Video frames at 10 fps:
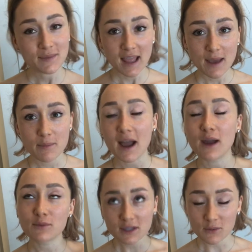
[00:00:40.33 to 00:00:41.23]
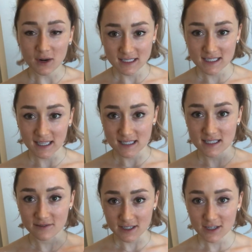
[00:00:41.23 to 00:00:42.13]
but I really wanted to get this
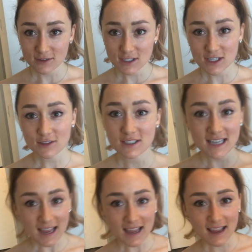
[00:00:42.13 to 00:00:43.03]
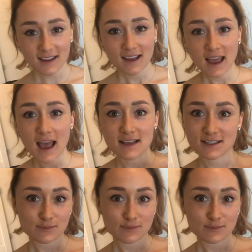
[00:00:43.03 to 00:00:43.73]
video to you today as